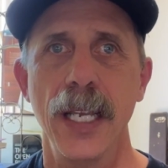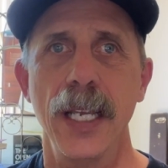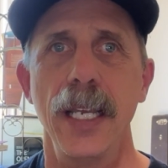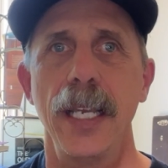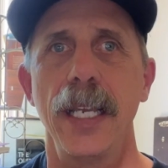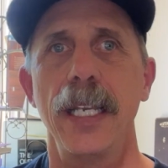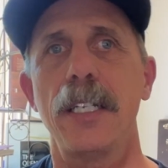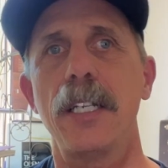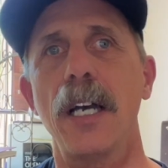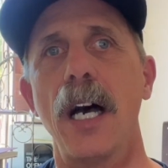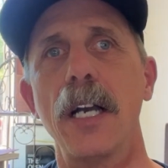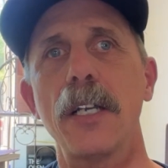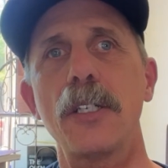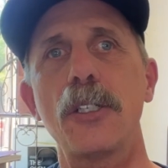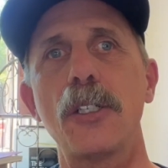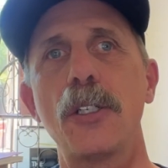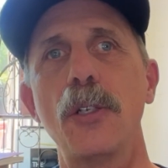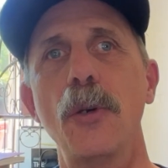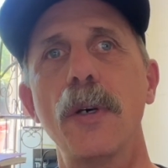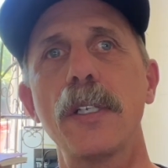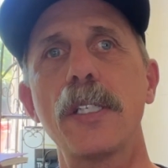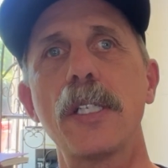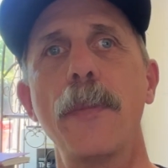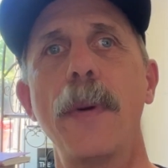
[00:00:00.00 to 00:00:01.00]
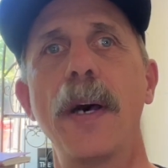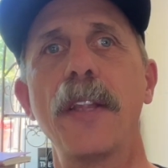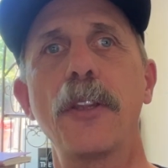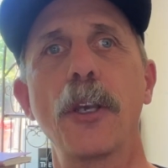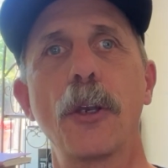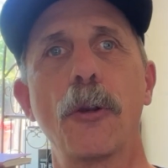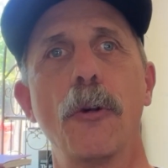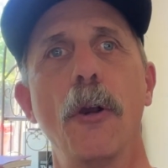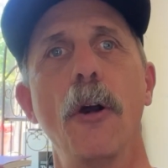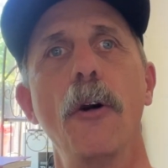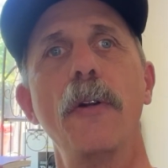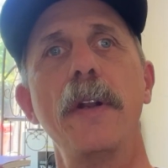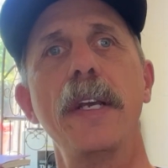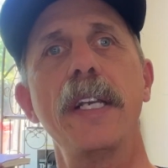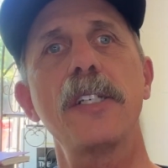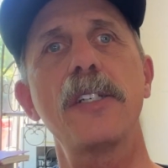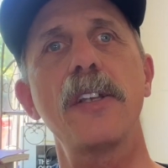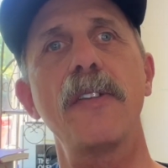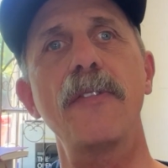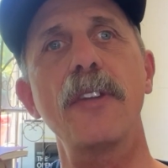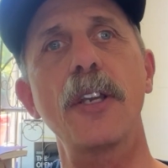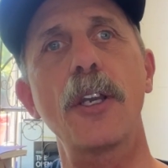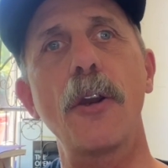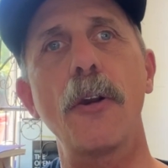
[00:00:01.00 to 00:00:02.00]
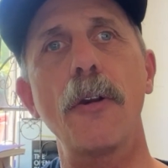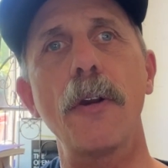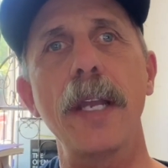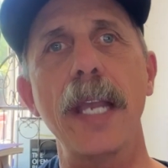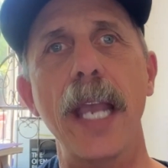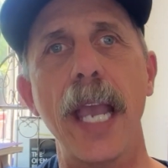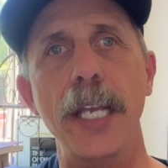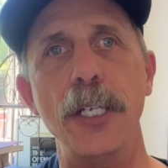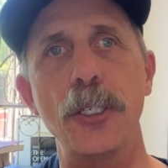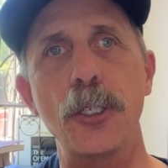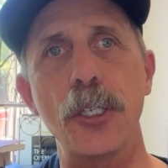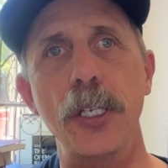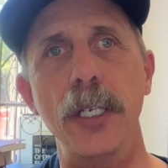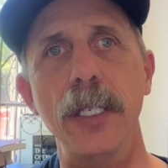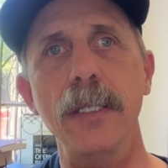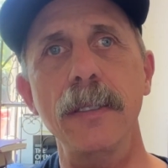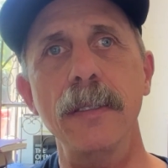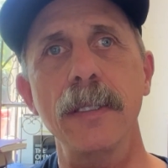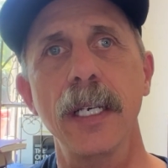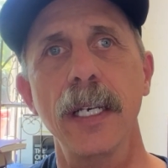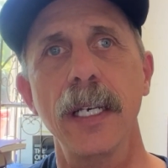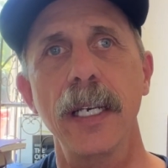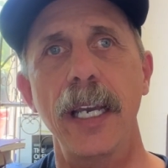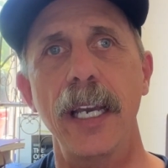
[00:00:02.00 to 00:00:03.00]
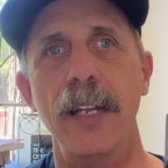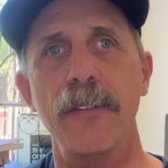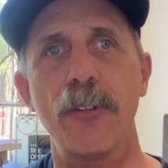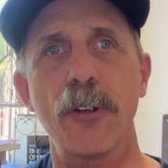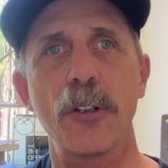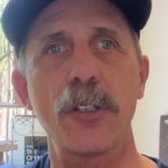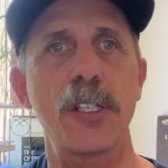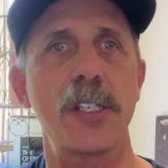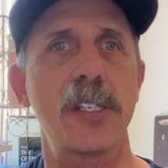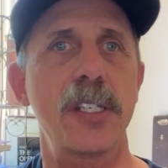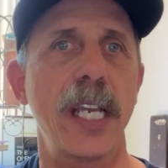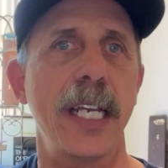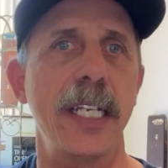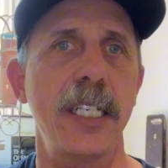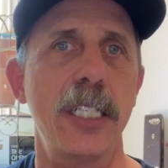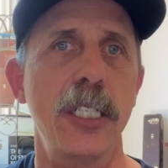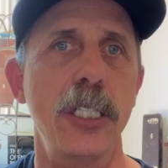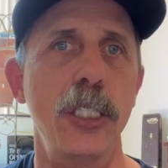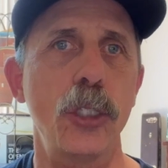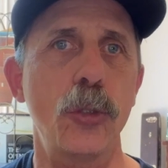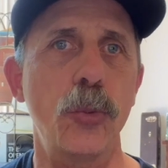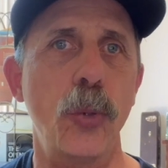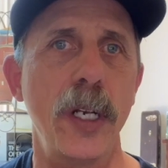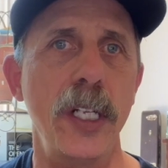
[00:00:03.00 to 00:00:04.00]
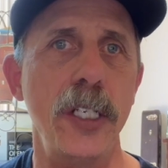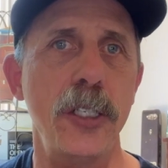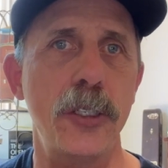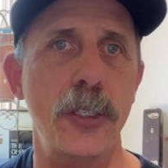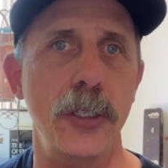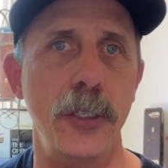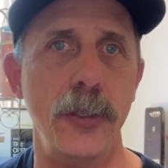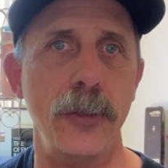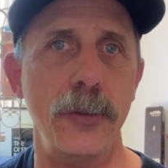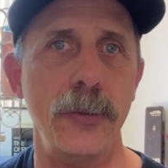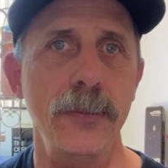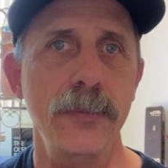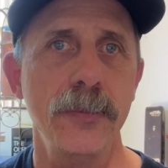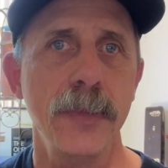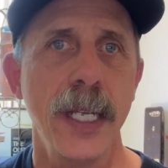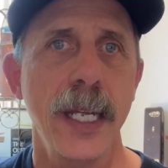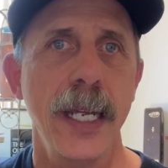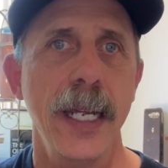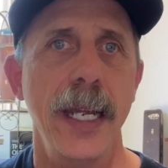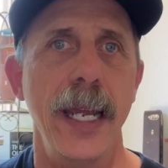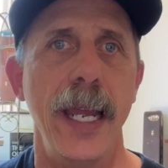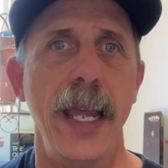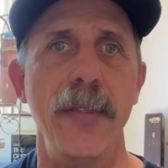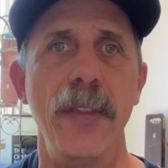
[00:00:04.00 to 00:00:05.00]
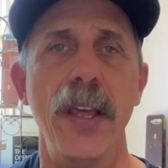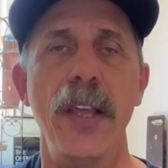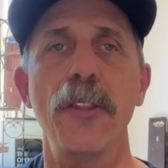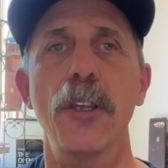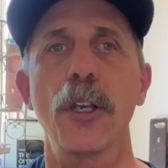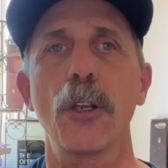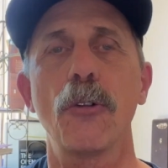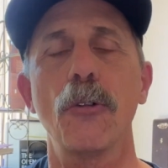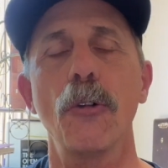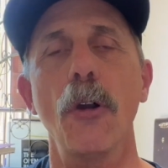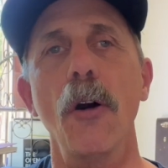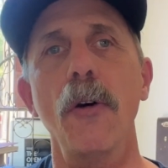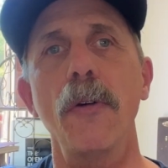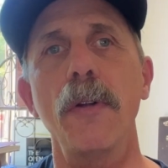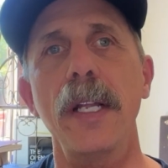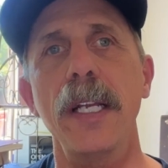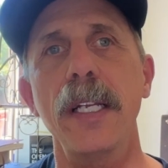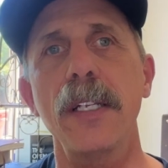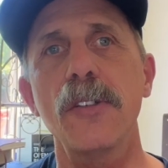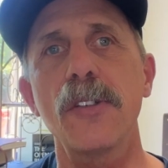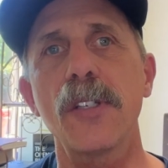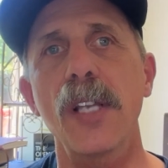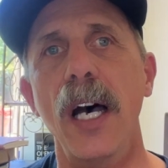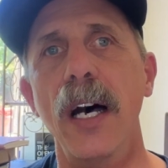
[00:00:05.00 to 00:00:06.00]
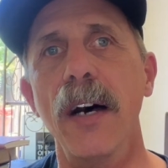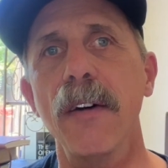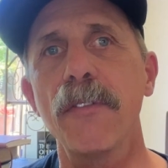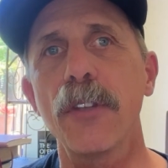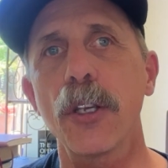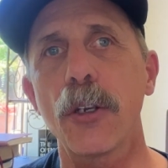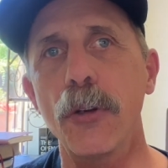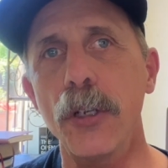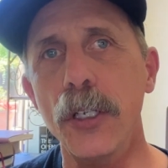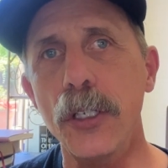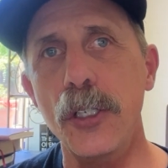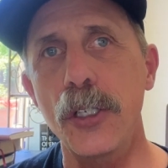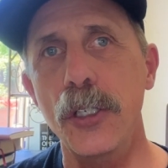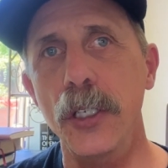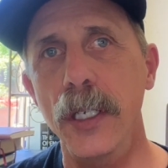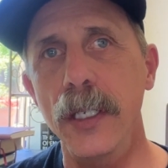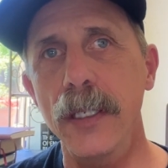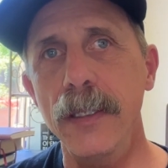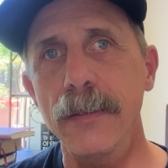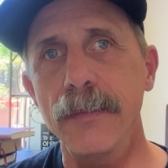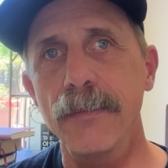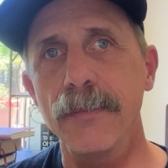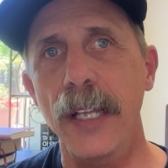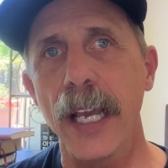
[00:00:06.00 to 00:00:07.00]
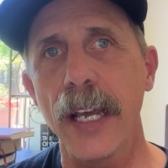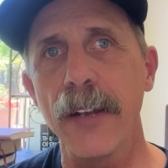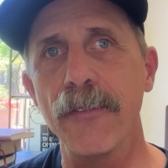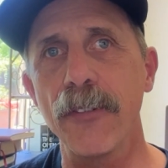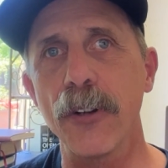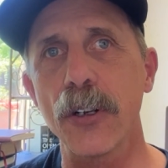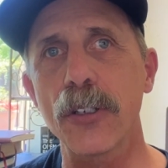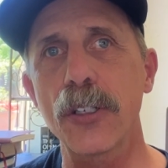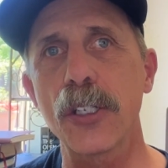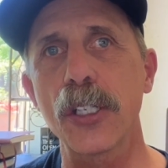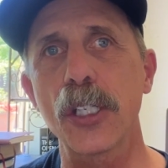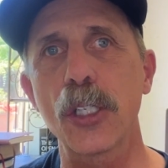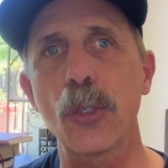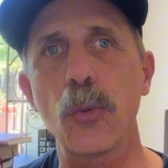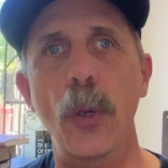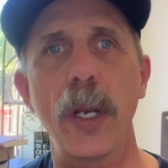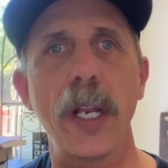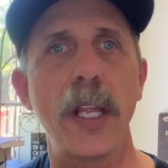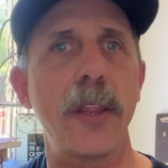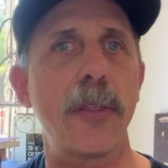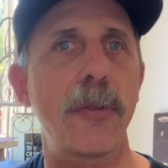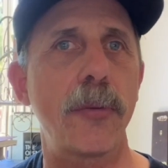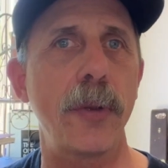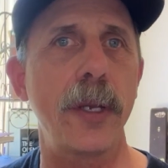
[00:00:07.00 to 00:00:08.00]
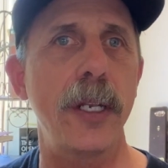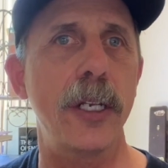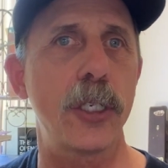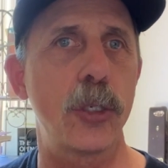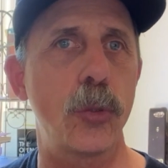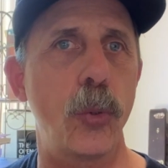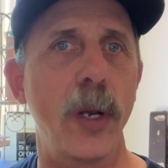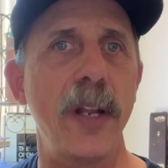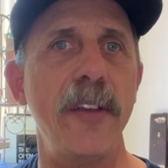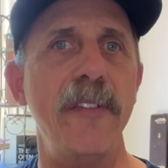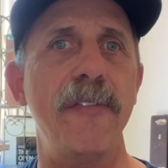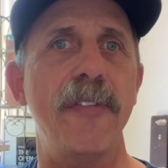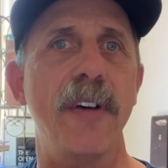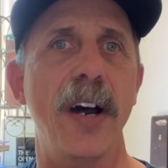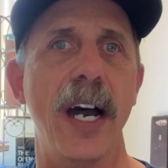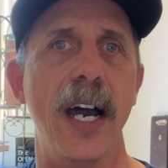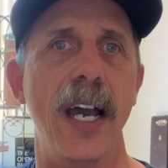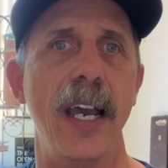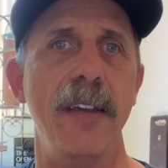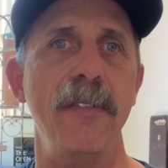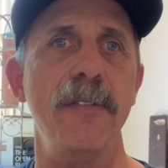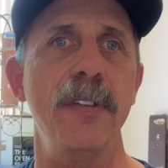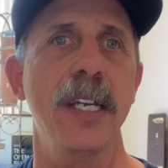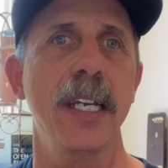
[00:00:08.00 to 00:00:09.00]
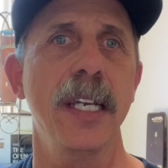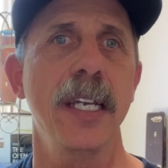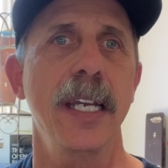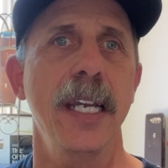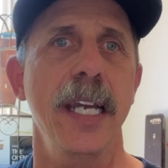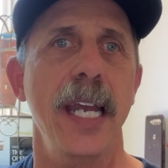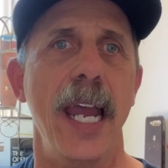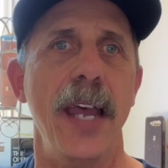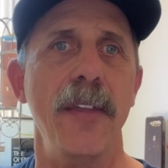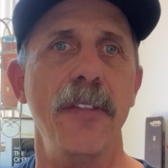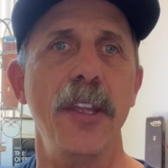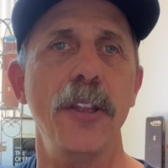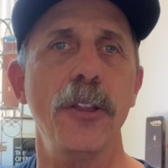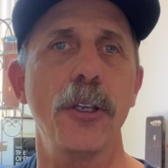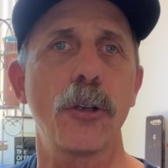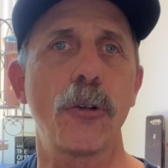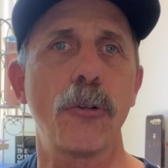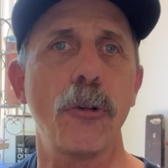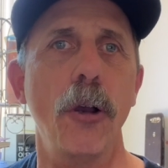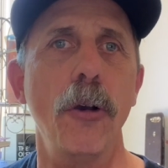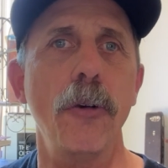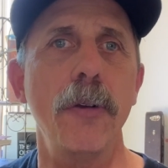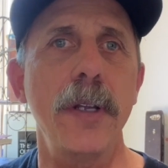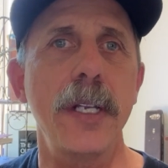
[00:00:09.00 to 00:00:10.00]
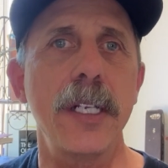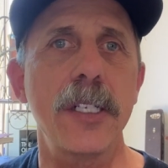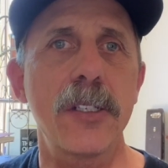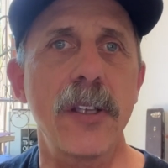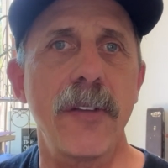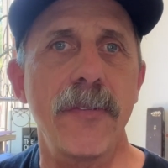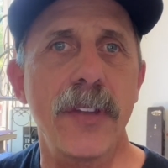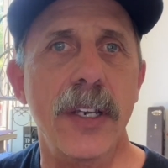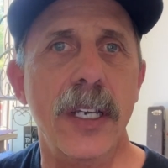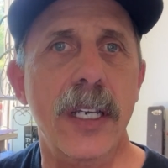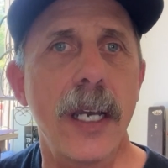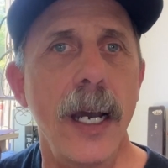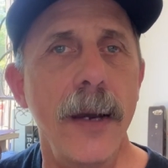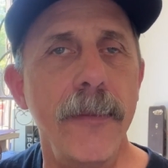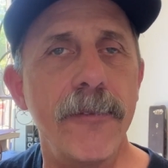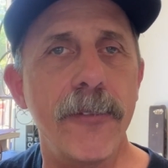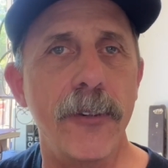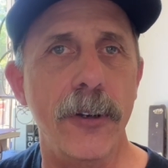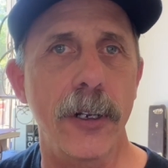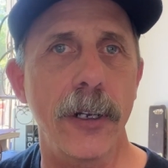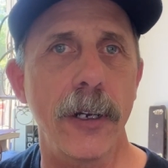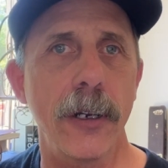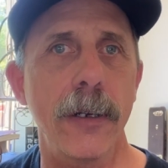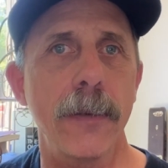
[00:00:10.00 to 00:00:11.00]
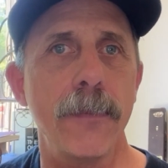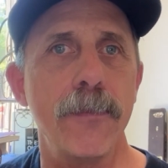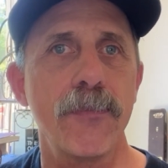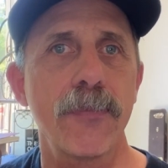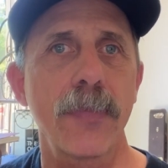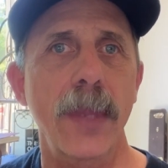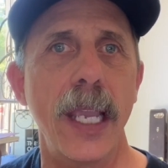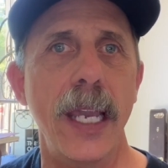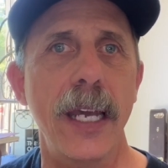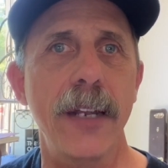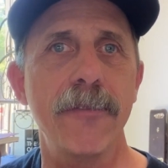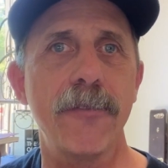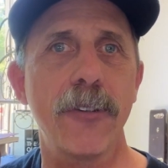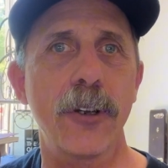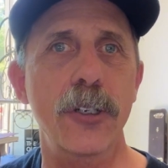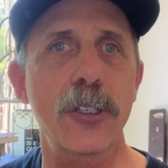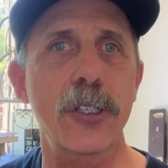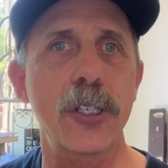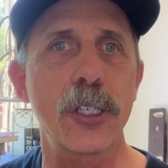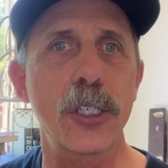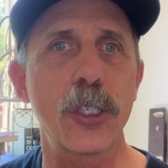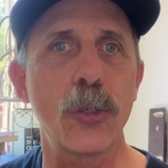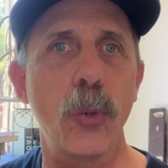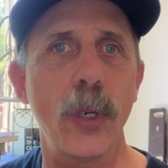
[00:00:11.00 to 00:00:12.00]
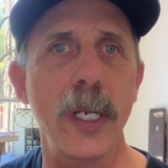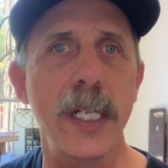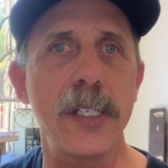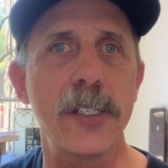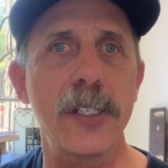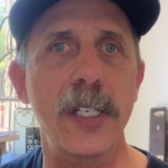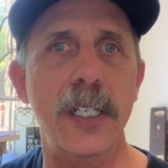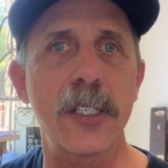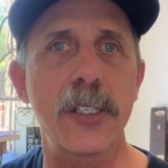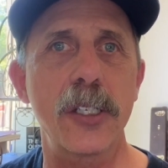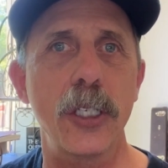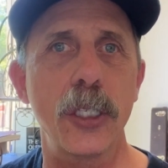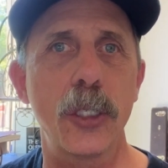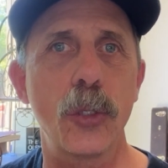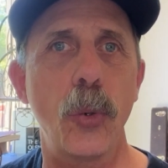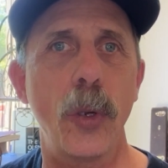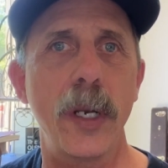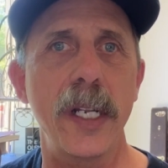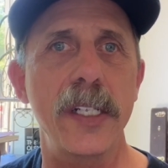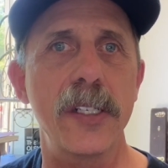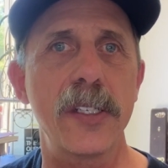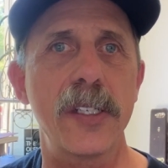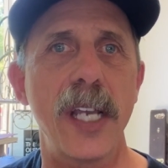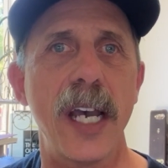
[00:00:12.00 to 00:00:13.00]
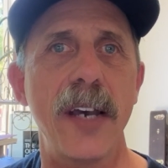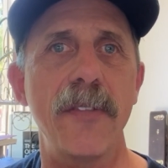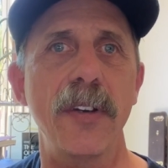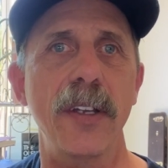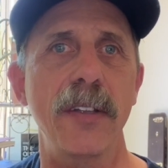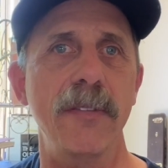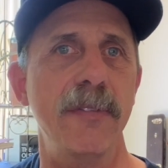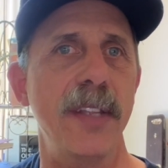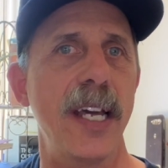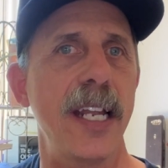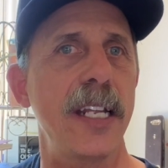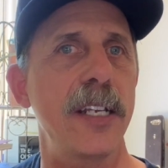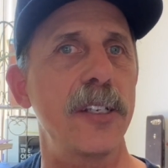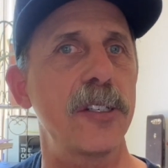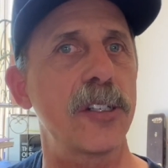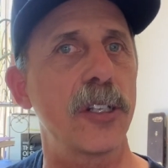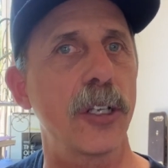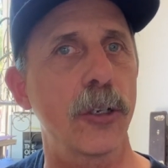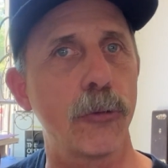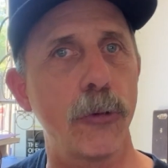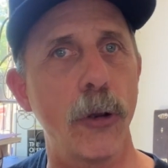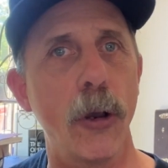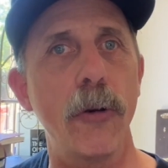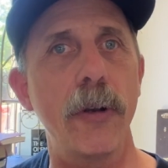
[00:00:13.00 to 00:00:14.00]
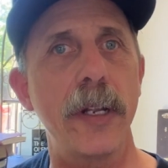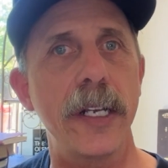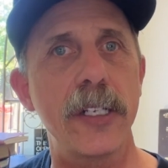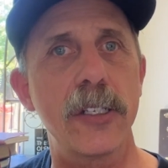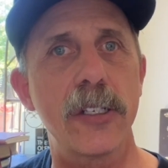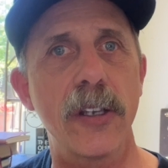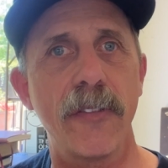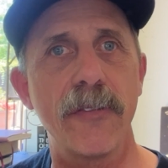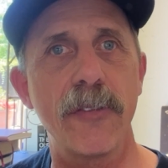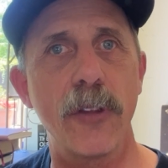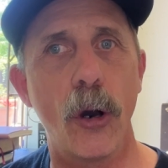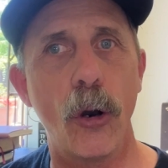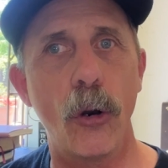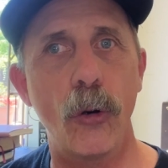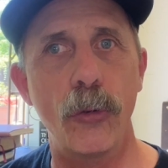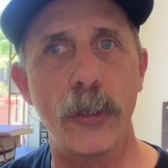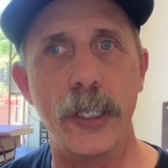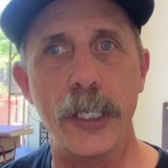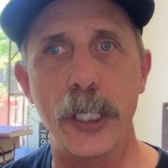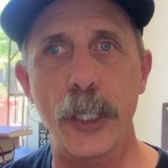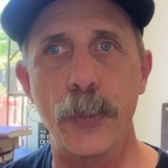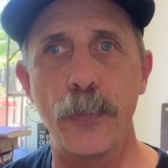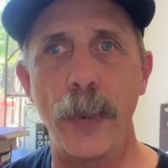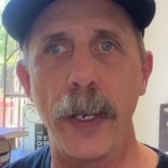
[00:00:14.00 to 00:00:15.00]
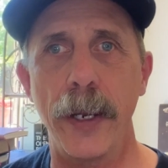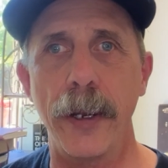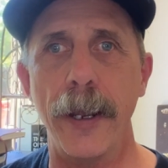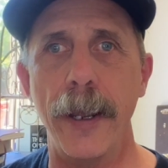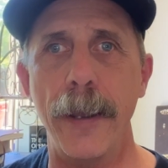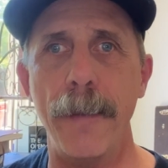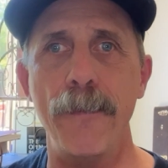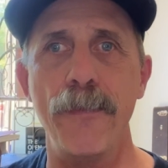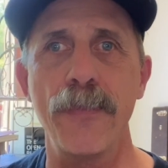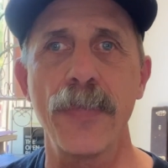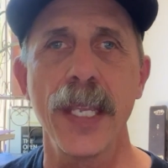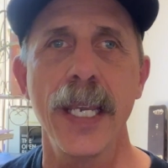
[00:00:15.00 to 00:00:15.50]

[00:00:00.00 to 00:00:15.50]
He talks to us about the groanings of the creation in verses 18 to 22, and then the groanings of the Christian in verses 23 to 25, and then the groanings of the Comforter in verses 26 and 27. That is, the groanings of the Holy Spirit.